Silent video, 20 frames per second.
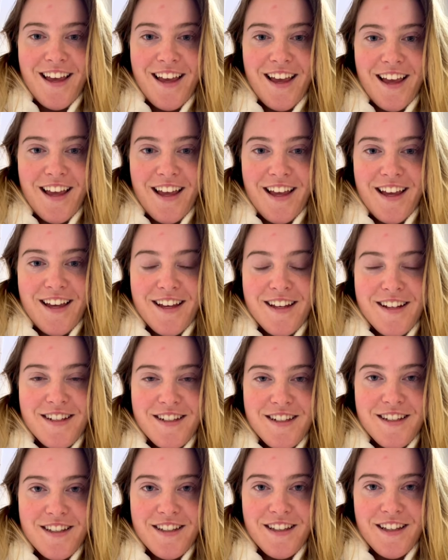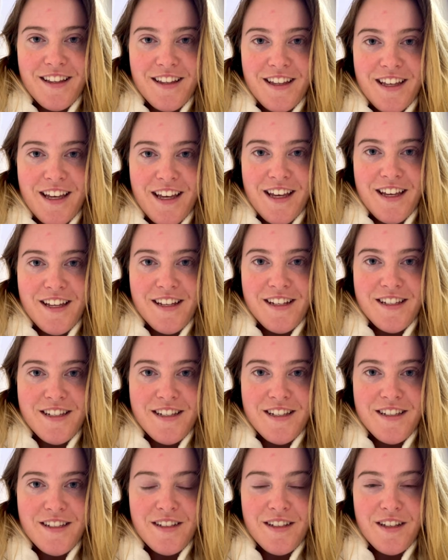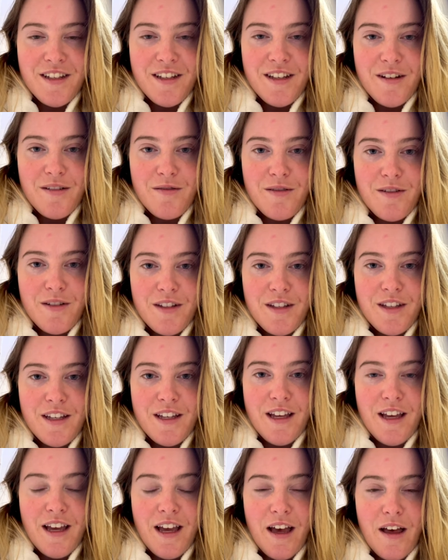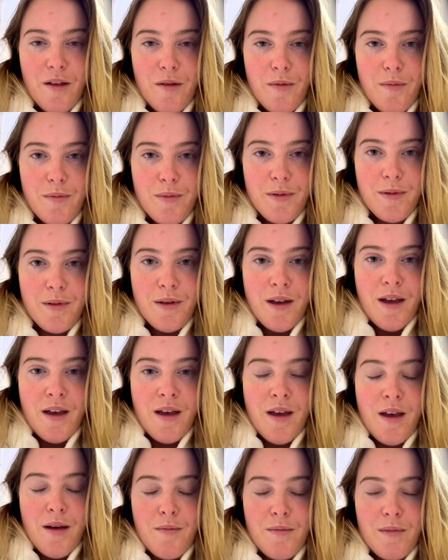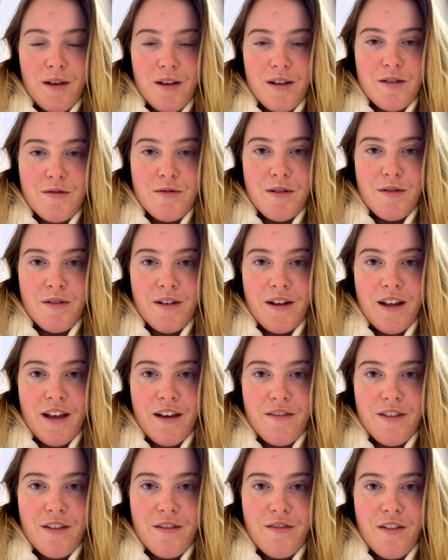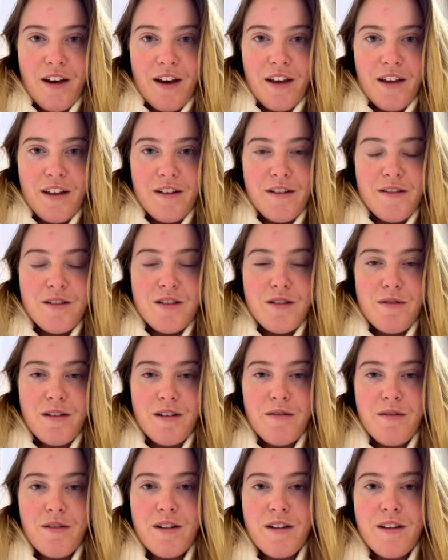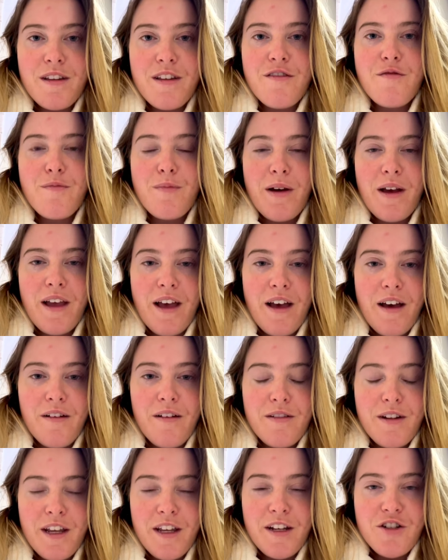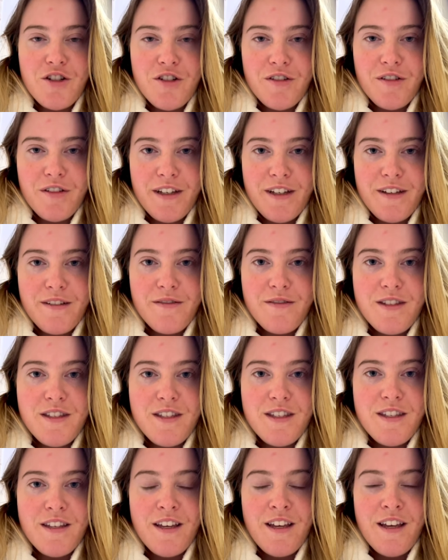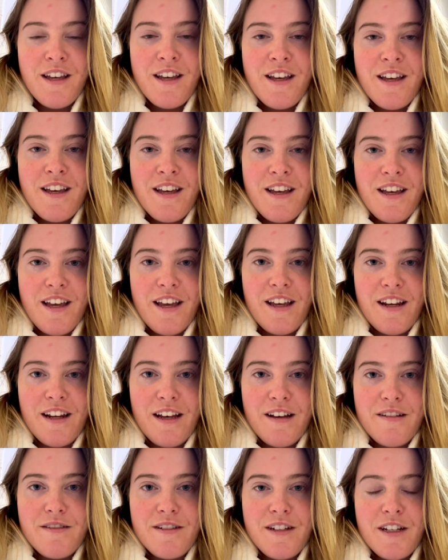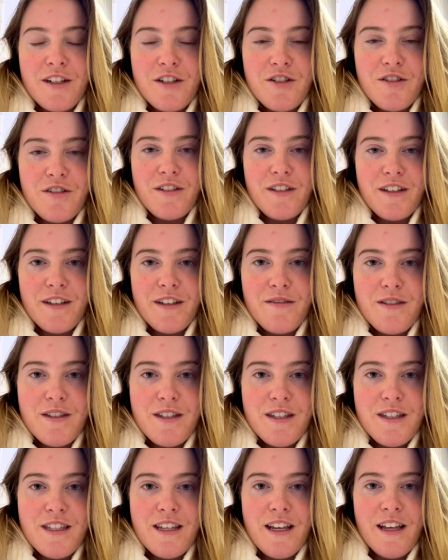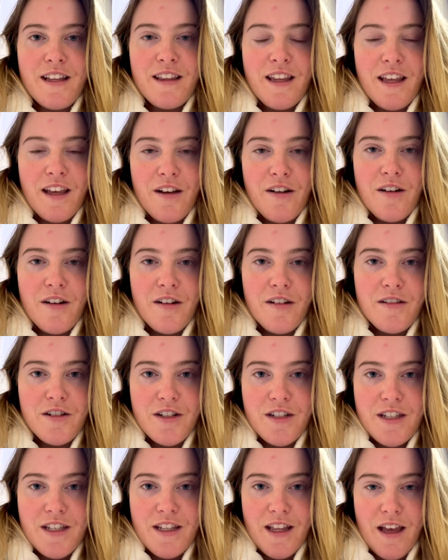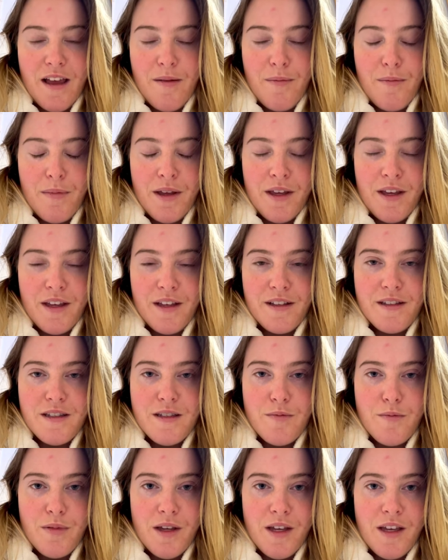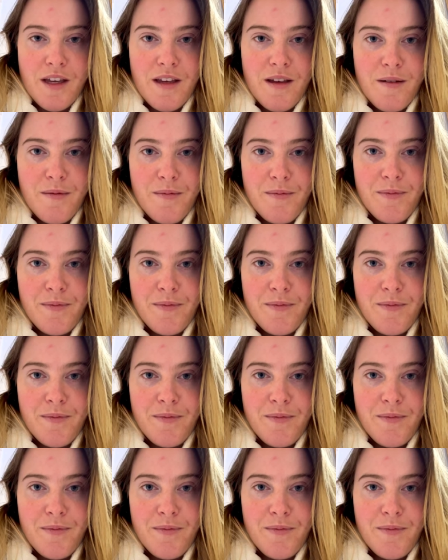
and the land can really help because we want to have the values. We want to live by how nature lives. And how nature lives is that they all just let beings be.